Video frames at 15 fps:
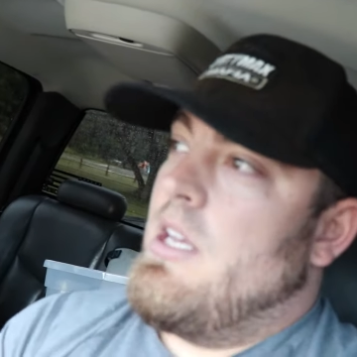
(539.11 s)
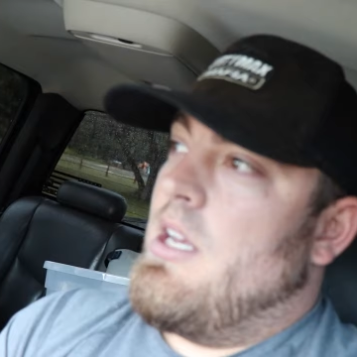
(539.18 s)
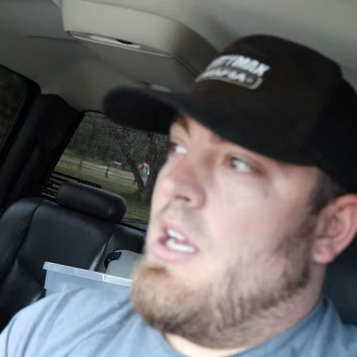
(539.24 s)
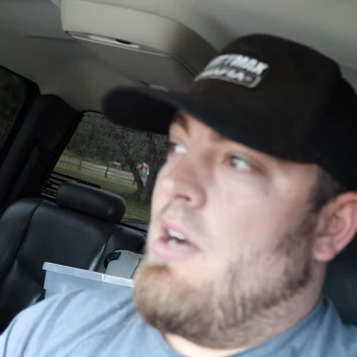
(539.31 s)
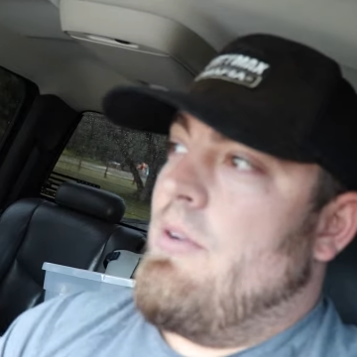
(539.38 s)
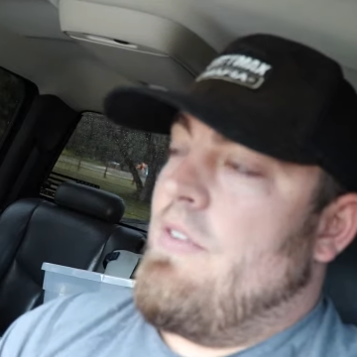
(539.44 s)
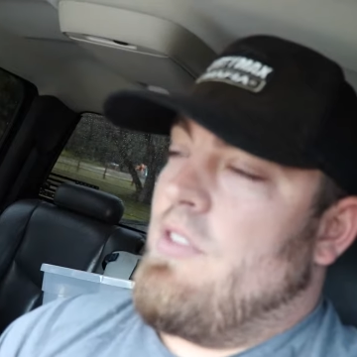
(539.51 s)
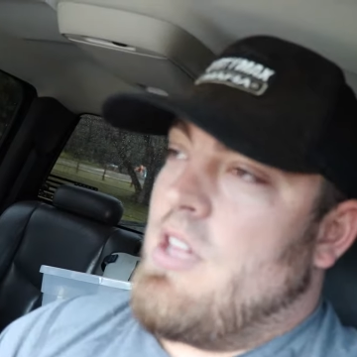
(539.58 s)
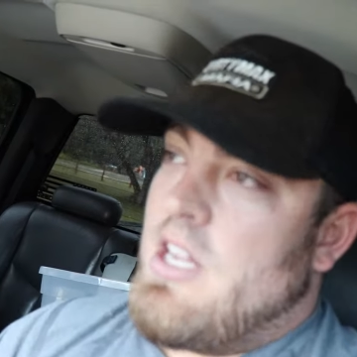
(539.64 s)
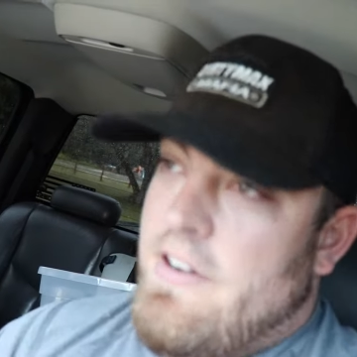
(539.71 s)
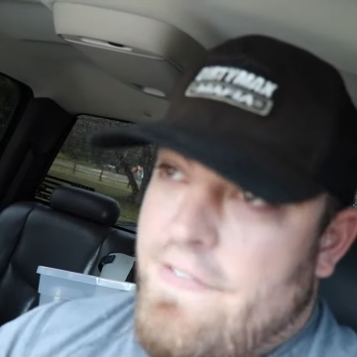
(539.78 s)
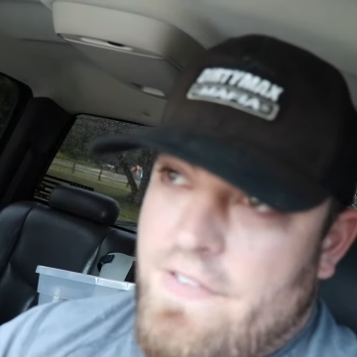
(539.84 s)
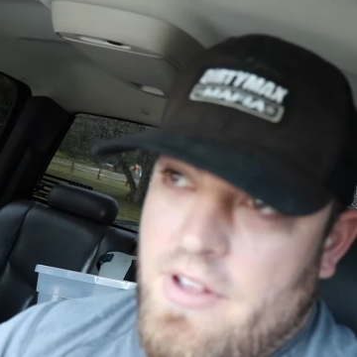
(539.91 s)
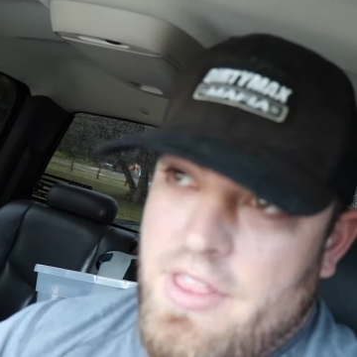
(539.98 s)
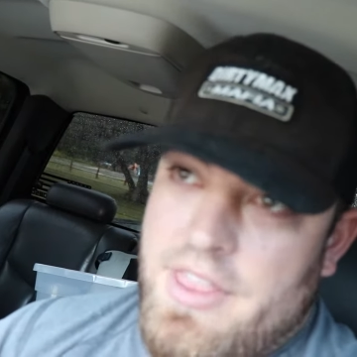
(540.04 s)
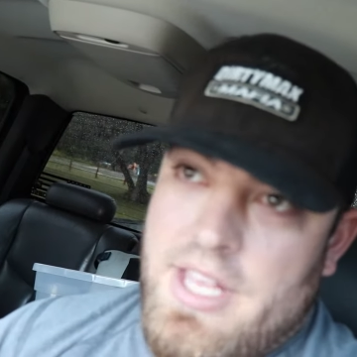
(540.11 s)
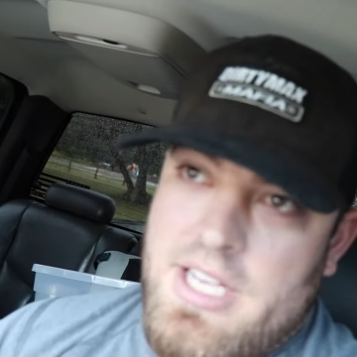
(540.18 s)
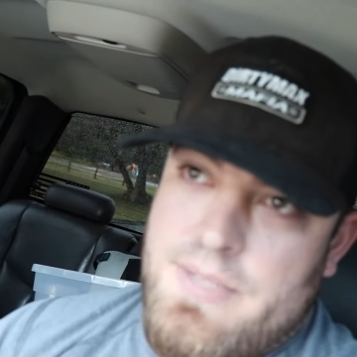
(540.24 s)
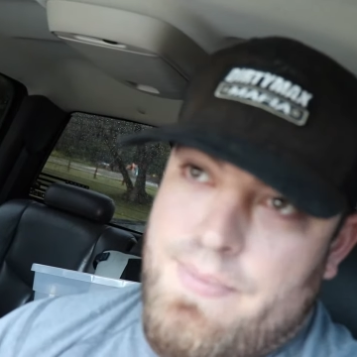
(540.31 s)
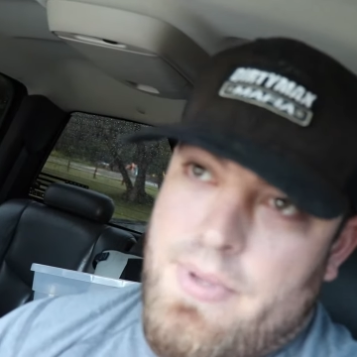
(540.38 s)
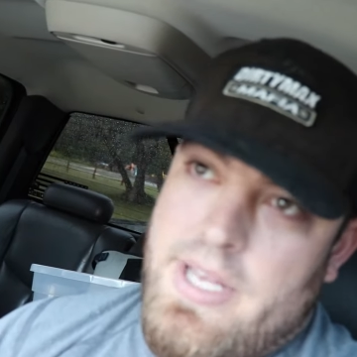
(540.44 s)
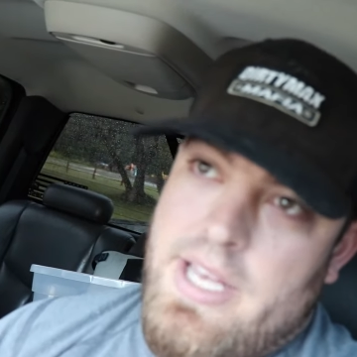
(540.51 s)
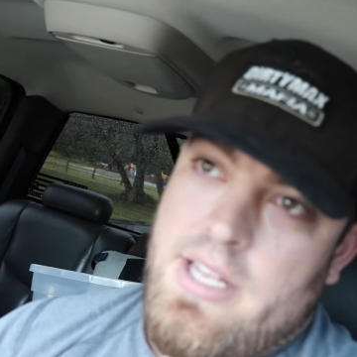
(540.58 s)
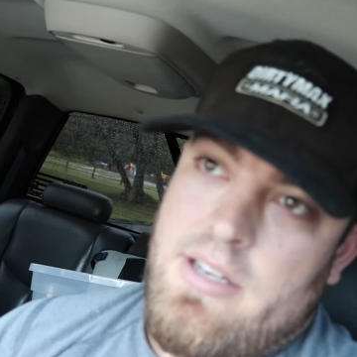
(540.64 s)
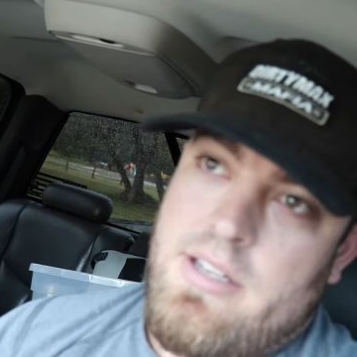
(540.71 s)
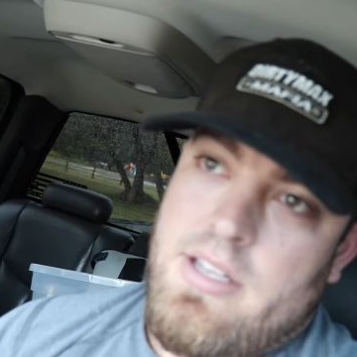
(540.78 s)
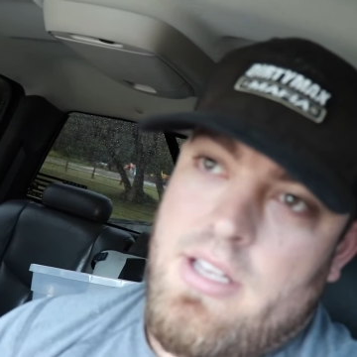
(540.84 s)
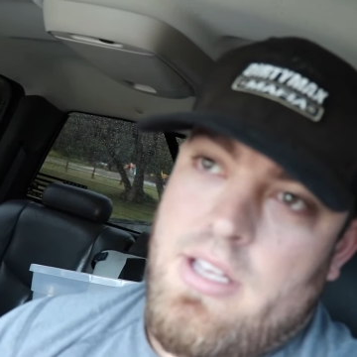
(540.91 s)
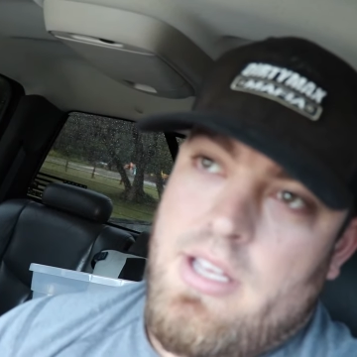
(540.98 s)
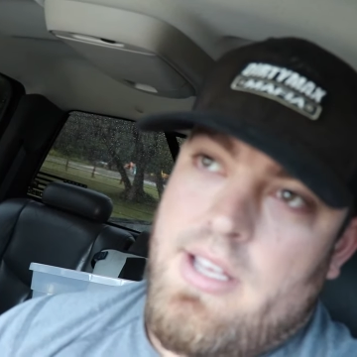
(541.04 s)
We have a lot of fun things planned,
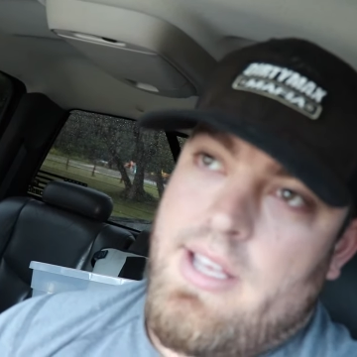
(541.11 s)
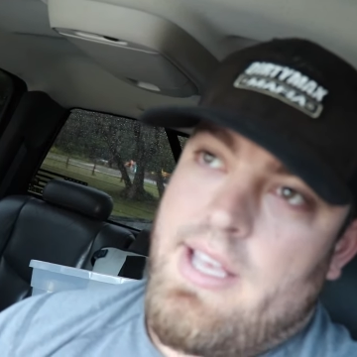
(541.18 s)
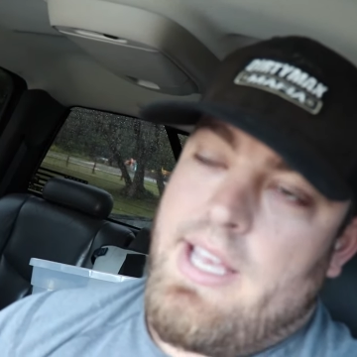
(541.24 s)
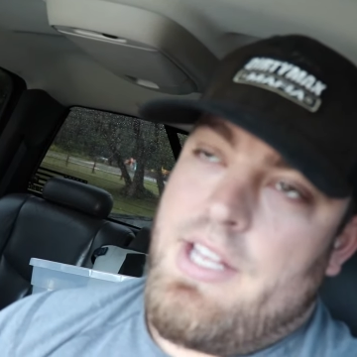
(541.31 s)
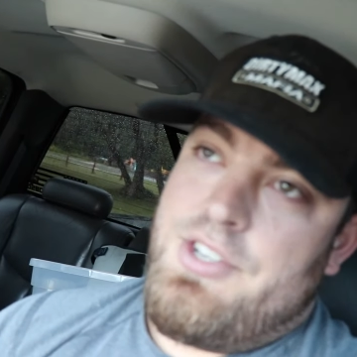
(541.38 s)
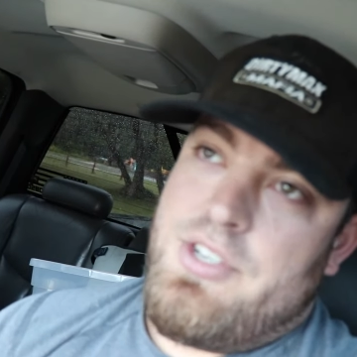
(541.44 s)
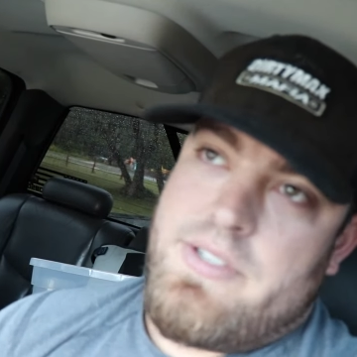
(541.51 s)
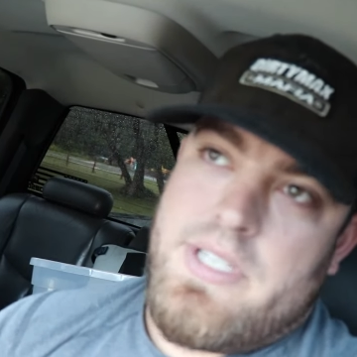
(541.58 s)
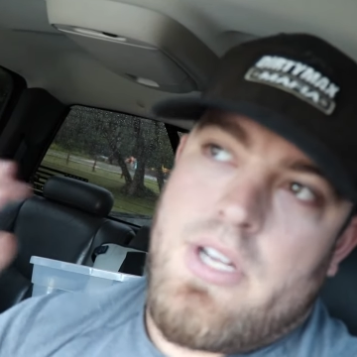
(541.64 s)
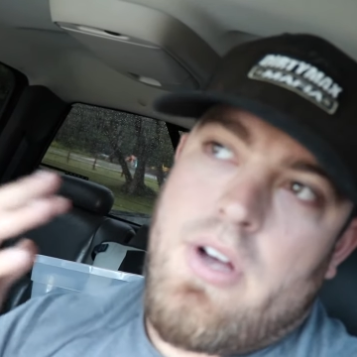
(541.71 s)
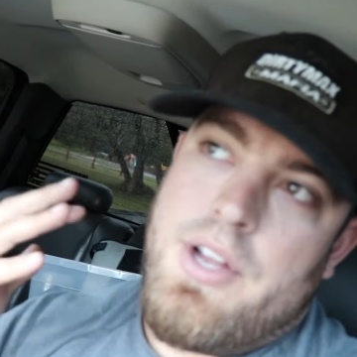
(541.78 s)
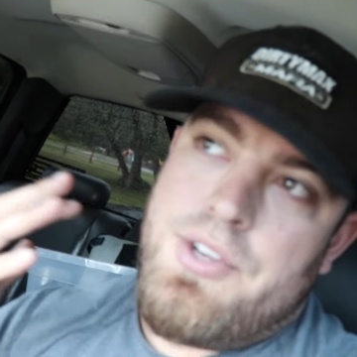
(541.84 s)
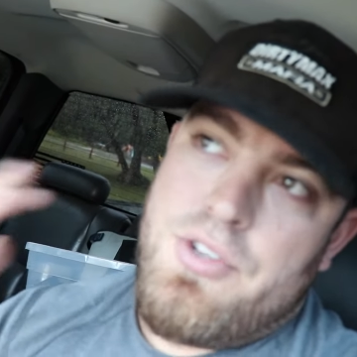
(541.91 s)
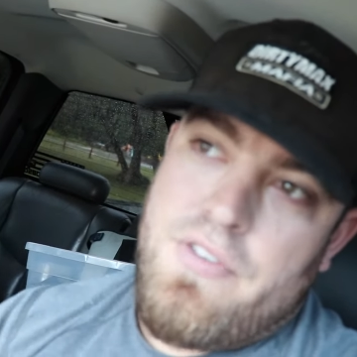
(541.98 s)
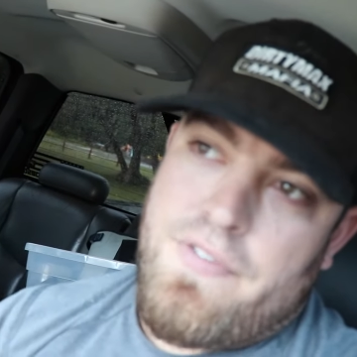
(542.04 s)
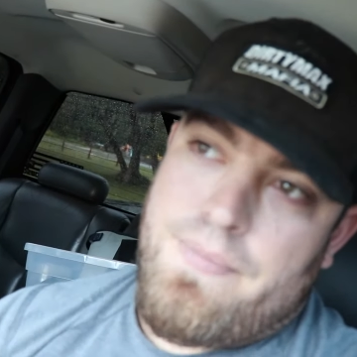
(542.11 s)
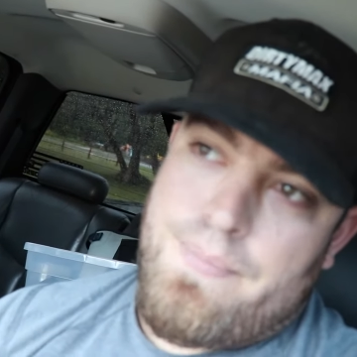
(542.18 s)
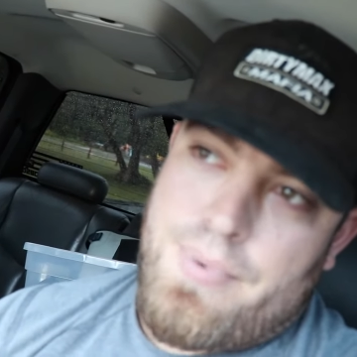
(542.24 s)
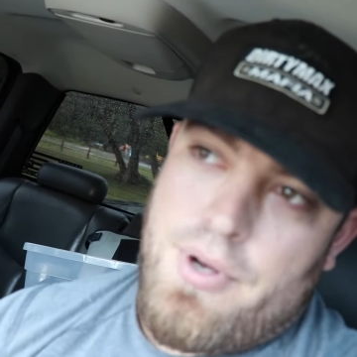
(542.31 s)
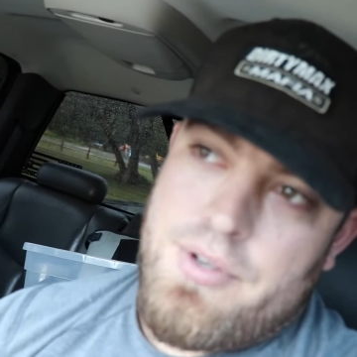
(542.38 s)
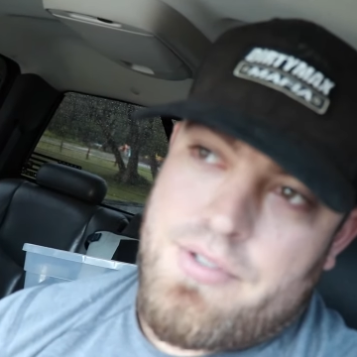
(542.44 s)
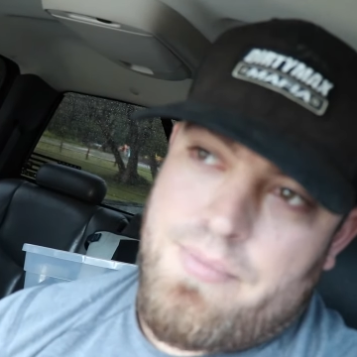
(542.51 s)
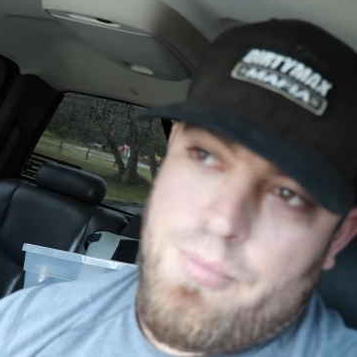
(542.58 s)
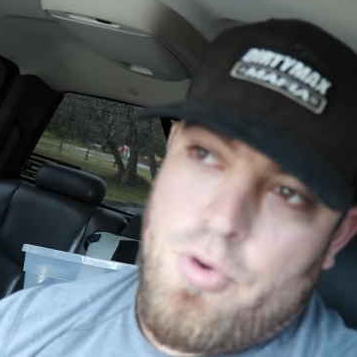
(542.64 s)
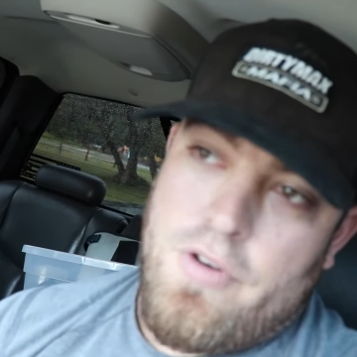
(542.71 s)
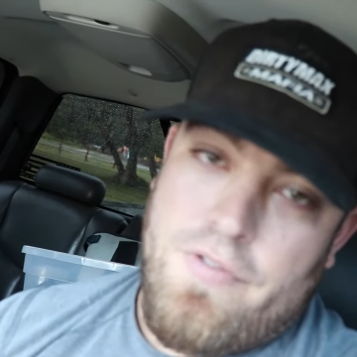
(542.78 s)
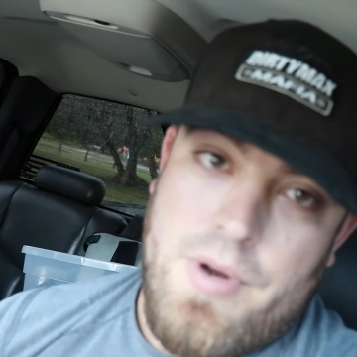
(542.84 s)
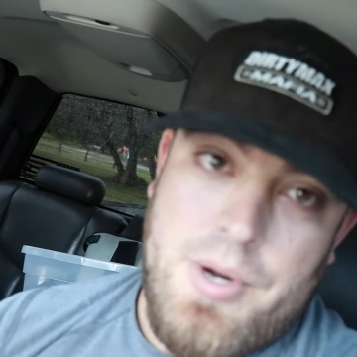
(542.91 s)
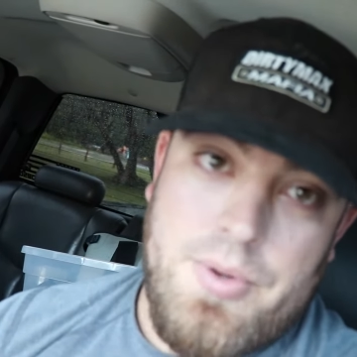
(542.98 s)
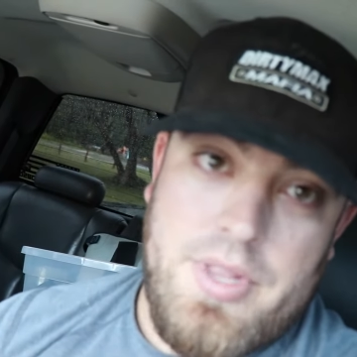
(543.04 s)
and just know I do post more
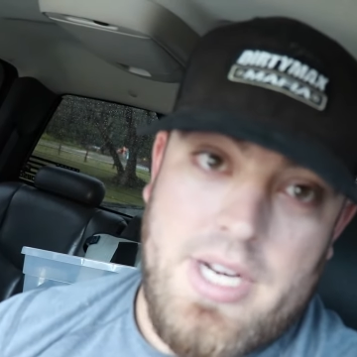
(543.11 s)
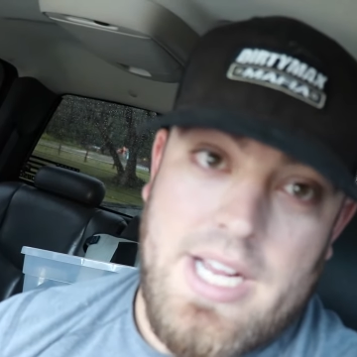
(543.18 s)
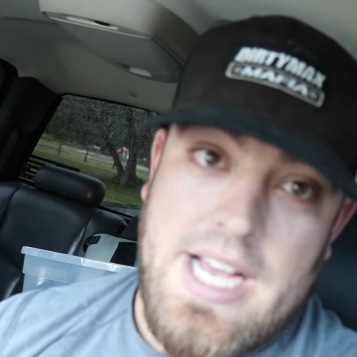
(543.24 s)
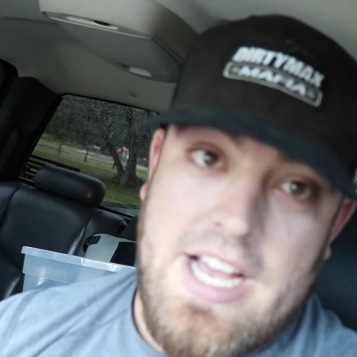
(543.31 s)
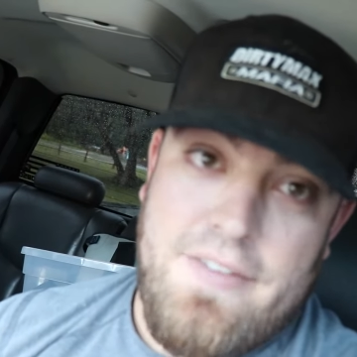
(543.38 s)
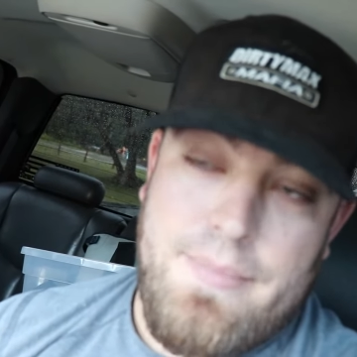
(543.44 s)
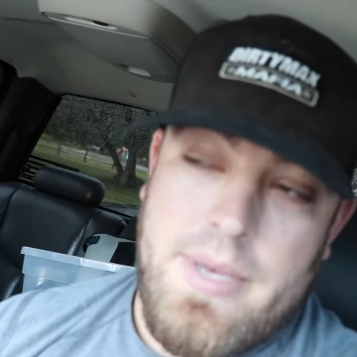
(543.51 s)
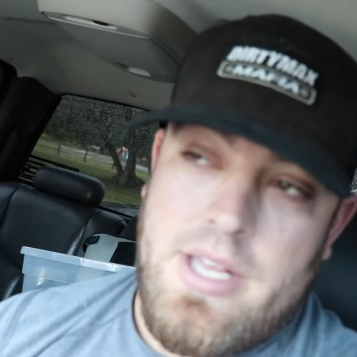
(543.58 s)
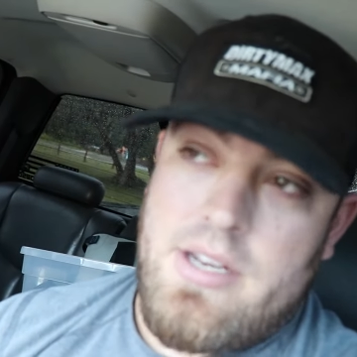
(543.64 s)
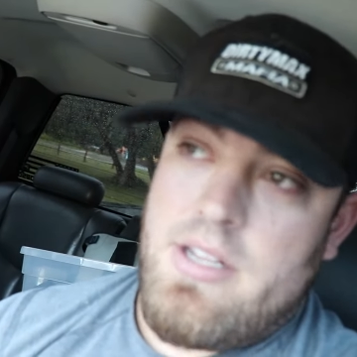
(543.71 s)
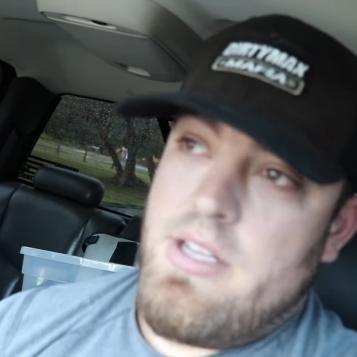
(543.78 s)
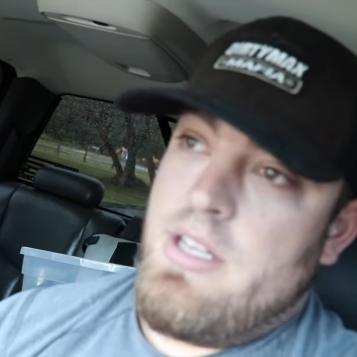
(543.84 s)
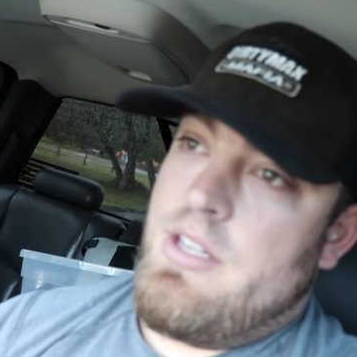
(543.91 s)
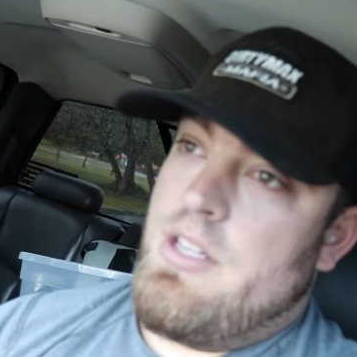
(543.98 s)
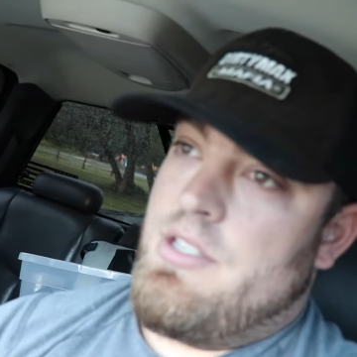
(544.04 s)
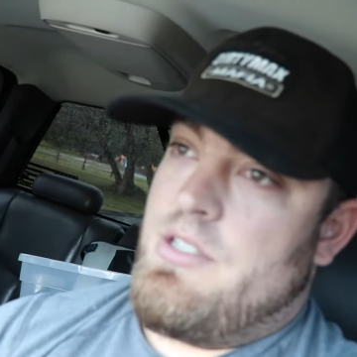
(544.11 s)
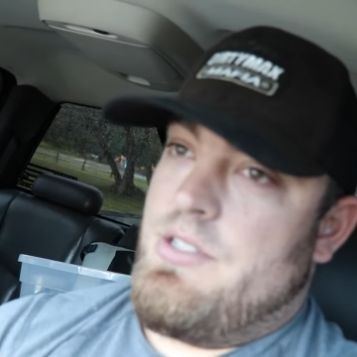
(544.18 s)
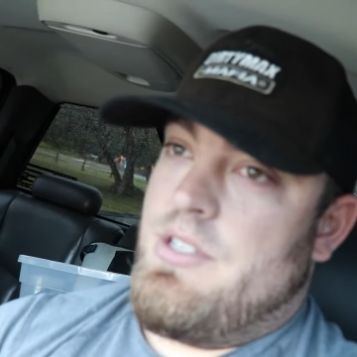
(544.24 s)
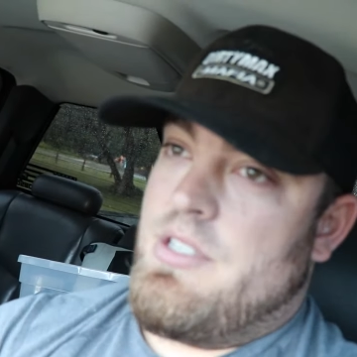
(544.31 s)
frequent than I have been. This has